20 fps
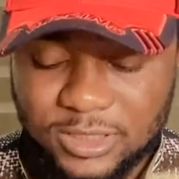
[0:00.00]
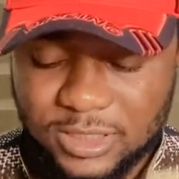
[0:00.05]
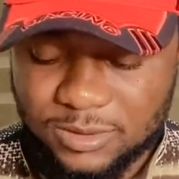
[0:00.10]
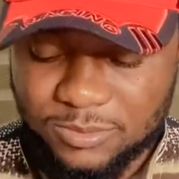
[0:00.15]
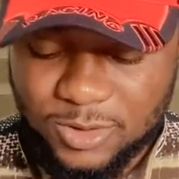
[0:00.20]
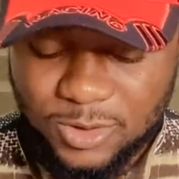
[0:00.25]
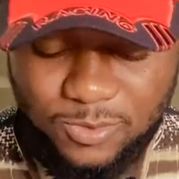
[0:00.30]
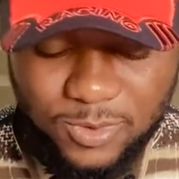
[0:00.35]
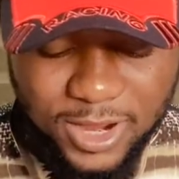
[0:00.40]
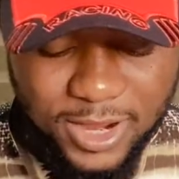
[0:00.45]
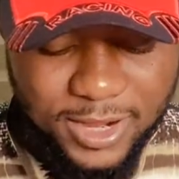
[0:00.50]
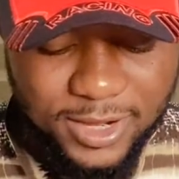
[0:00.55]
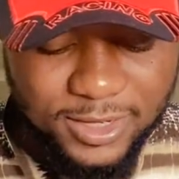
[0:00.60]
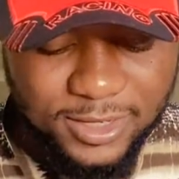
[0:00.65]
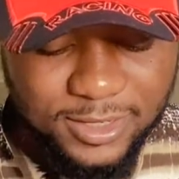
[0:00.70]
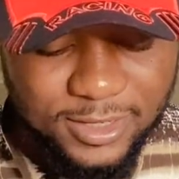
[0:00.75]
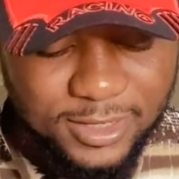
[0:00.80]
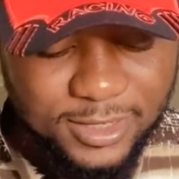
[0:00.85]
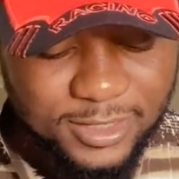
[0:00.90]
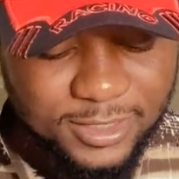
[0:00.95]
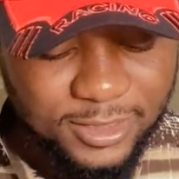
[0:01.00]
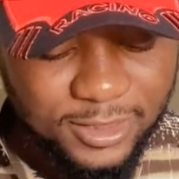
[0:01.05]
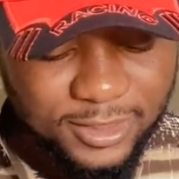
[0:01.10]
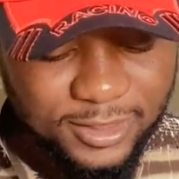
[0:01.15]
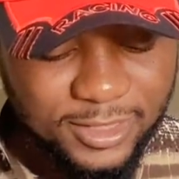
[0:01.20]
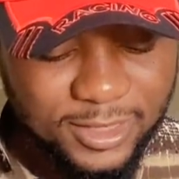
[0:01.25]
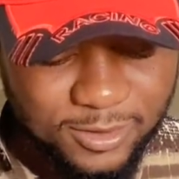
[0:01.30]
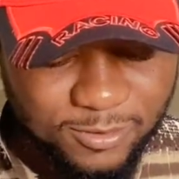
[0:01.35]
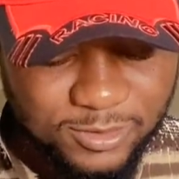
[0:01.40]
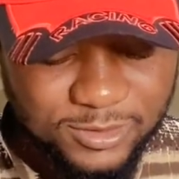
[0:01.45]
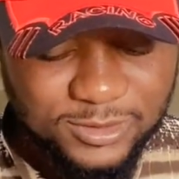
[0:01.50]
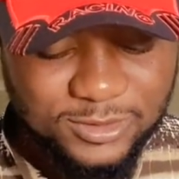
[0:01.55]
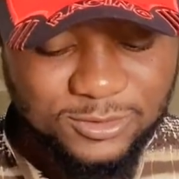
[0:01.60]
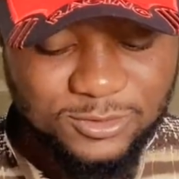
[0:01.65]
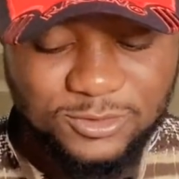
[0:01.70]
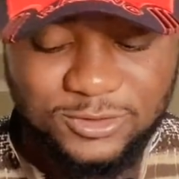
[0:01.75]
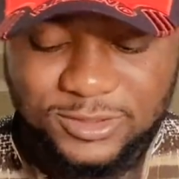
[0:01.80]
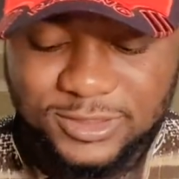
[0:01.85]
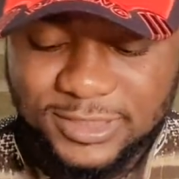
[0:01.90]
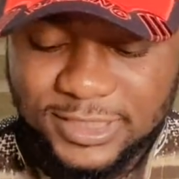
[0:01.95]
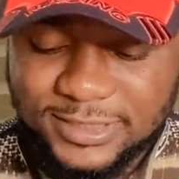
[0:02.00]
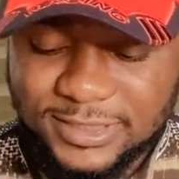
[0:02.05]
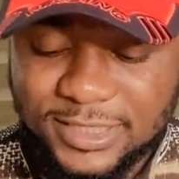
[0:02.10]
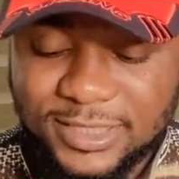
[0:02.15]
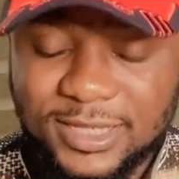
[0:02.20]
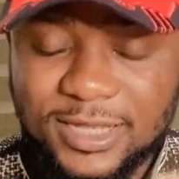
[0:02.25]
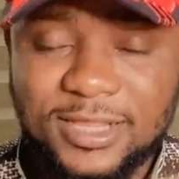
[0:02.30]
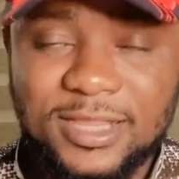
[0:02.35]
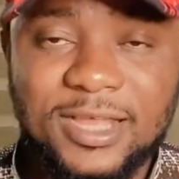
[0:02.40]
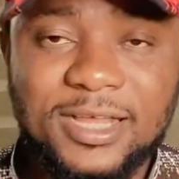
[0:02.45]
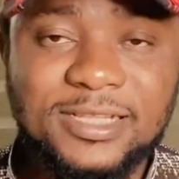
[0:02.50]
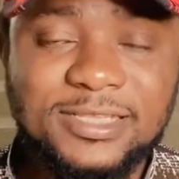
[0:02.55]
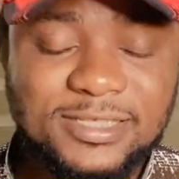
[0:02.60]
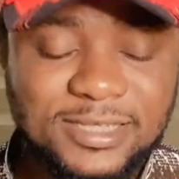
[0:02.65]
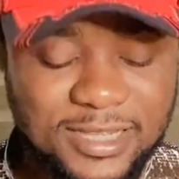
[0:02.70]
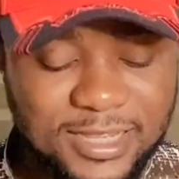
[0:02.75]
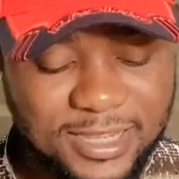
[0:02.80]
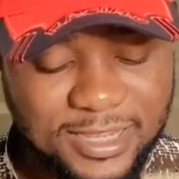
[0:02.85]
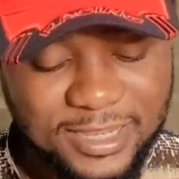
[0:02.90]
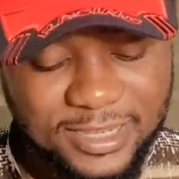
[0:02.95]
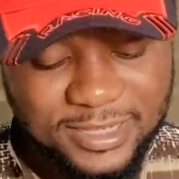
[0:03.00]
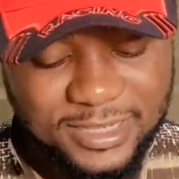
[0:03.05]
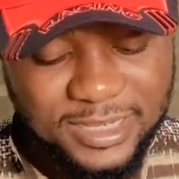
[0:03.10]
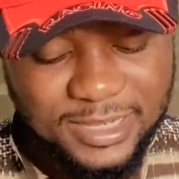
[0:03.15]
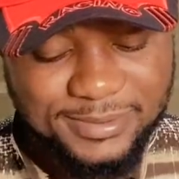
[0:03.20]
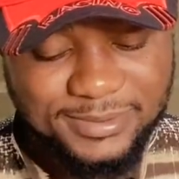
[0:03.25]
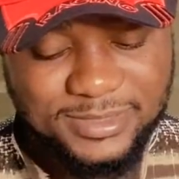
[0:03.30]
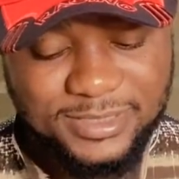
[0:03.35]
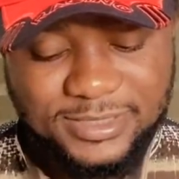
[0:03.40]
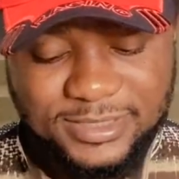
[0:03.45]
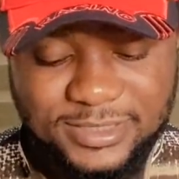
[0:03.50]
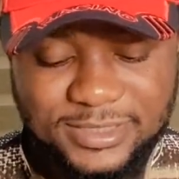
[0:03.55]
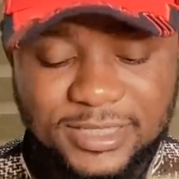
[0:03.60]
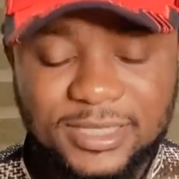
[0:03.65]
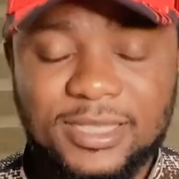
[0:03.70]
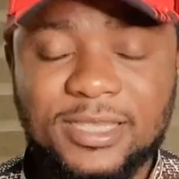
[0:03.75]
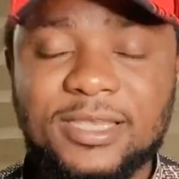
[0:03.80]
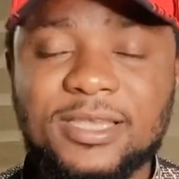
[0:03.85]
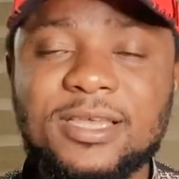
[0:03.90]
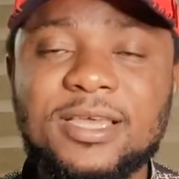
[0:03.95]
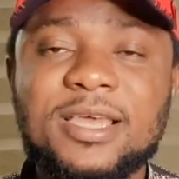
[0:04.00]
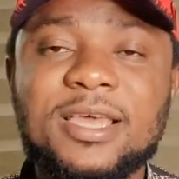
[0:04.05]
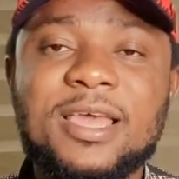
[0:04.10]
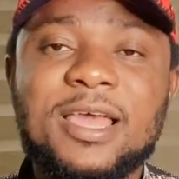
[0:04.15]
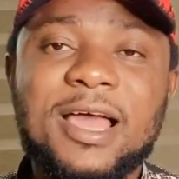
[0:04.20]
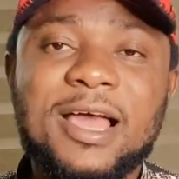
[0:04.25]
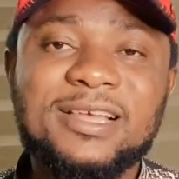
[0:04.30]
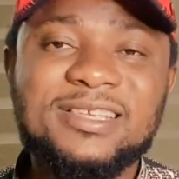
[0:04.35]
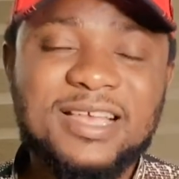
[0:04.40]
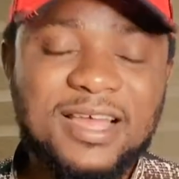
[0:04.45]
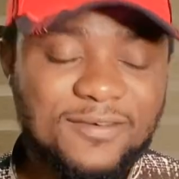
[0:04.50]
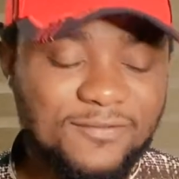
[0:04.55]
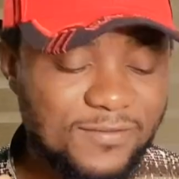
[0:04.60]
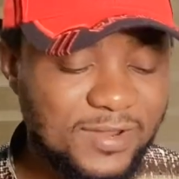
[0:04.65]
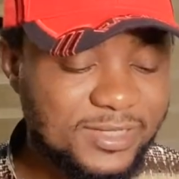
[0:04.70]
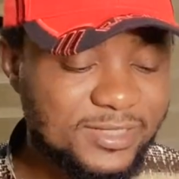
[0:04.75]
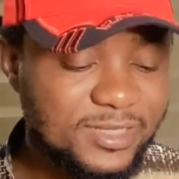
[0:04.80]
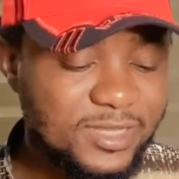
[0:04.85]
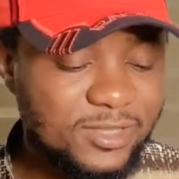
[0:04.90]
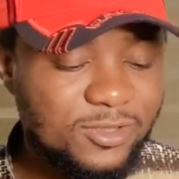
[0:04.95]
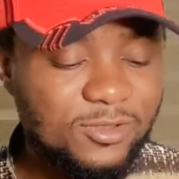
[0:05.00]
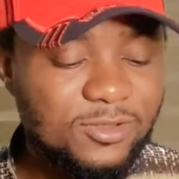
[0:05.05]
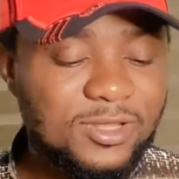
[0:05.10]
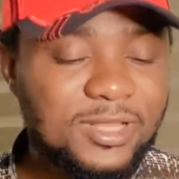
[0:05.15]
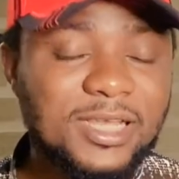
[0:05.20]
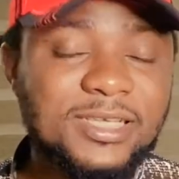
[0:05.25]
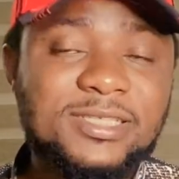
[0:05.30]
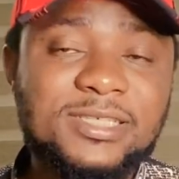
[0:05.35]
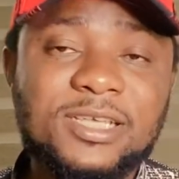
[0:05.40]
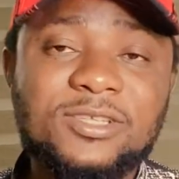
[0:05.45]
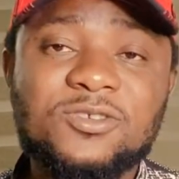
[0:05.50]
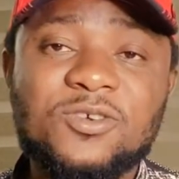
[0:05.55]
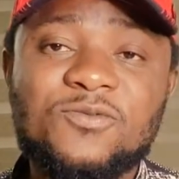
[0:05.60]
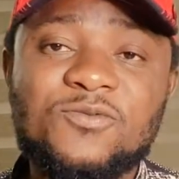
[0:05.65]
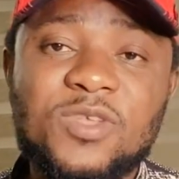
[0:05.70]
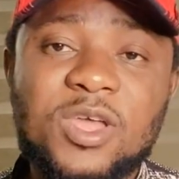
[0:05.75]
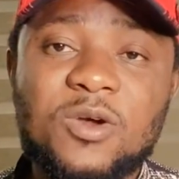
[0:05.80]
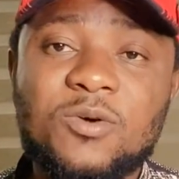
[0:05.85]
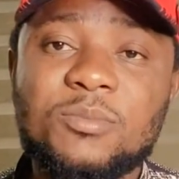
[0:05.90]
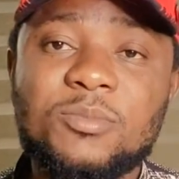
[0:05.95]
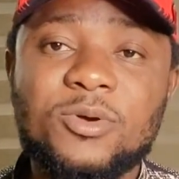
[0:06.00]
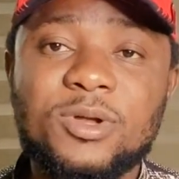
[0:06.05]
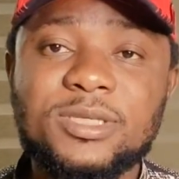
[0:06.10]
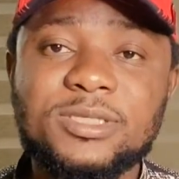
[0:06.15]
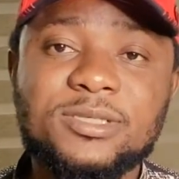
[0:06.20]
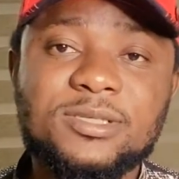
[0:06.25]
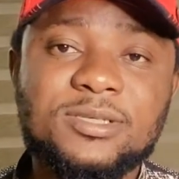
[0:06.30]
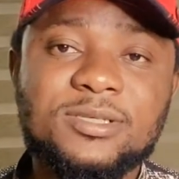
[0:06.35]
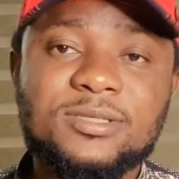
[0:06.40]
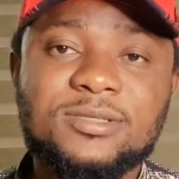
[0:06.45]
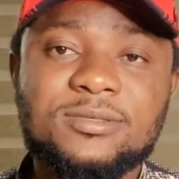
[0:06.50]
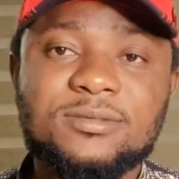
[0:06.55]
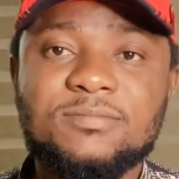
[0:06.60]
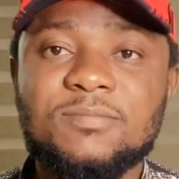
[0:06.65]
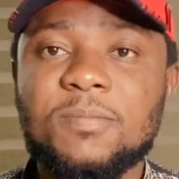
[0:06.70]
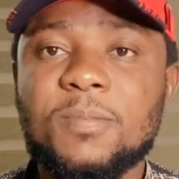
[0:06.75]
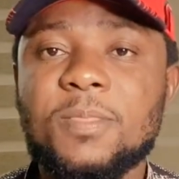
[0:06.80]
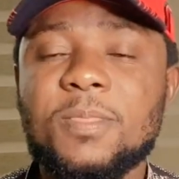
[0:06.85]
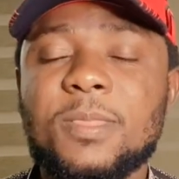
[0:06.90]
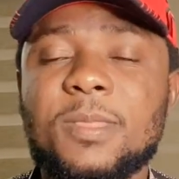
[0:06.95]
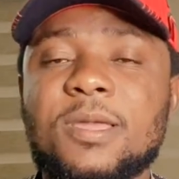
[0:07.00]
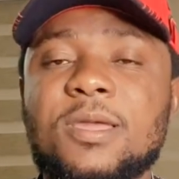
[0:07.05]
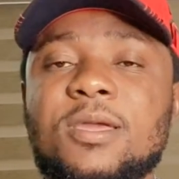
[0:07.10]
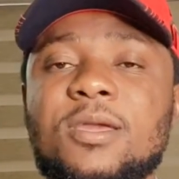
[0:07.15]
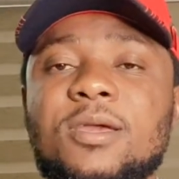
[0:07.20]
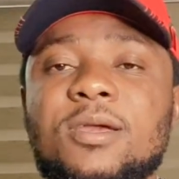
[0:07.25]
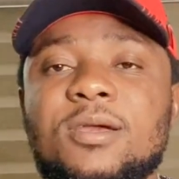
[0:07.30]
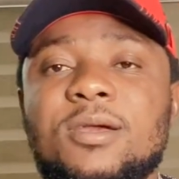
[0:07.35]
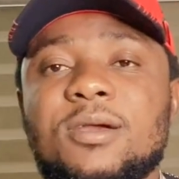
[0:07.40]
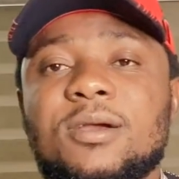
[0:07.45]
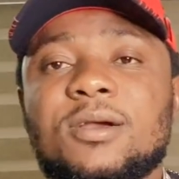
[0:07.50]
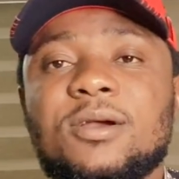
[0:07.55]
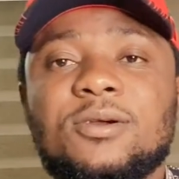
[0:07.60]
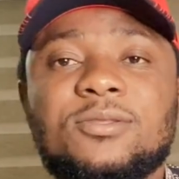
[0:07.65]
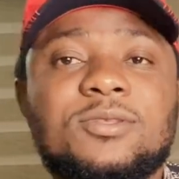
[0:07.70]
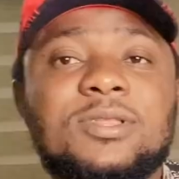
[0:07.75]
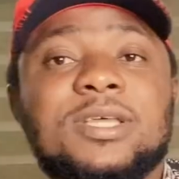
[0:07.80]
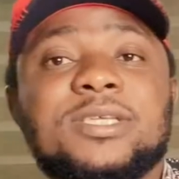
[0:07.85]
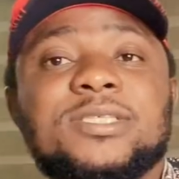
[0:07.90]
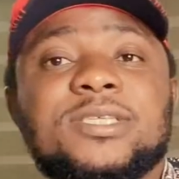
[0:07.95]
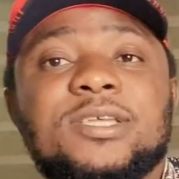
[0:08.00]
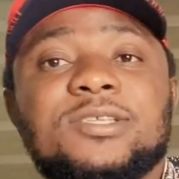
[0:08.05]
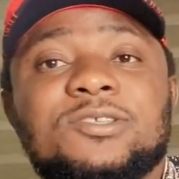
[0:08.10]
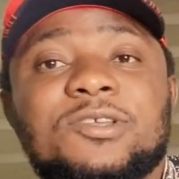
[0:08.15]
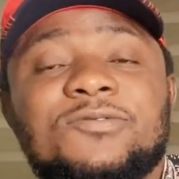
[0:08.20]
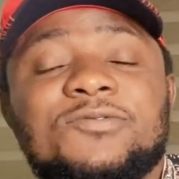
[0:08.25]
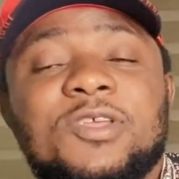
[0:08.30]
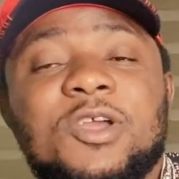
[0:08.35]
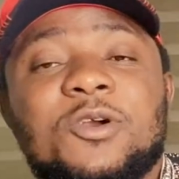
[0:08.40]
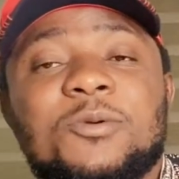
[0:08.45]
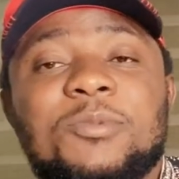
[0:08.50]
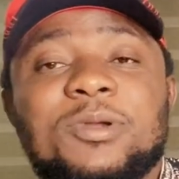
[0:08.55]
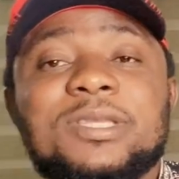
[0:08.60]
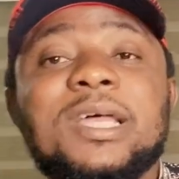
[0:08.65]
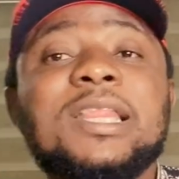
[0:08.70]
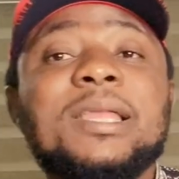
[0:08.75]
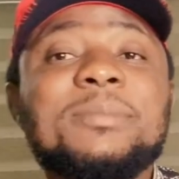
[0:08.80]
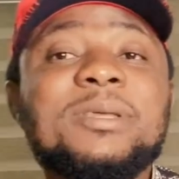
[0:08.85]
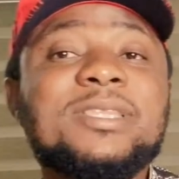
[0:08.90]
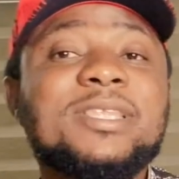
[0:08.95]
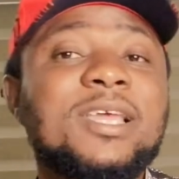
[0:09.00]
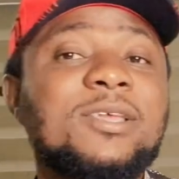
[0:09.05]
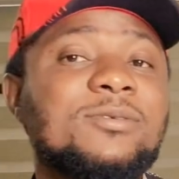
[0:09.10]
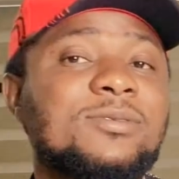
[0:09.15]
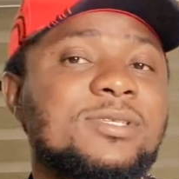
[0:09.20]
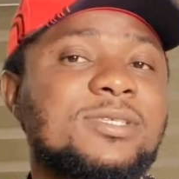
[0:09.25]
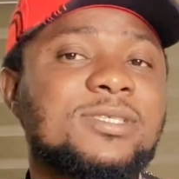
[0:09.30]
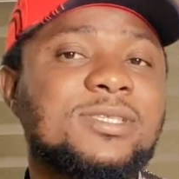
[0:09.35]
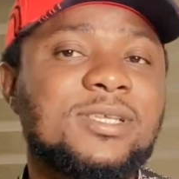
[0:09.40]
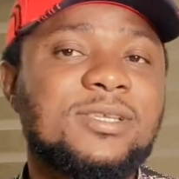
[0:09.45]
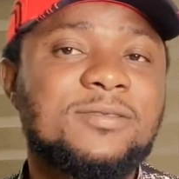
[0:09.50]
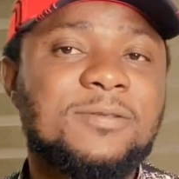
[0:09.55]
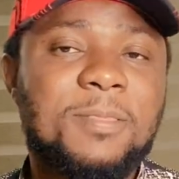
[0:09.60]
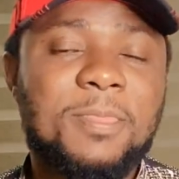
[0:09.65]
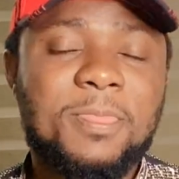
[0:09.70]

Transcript: And meanwhile, there was news yesterday that EFCC has arrested another set of YahooBoys. Another set of YahooBoys. And let me tell you this thing.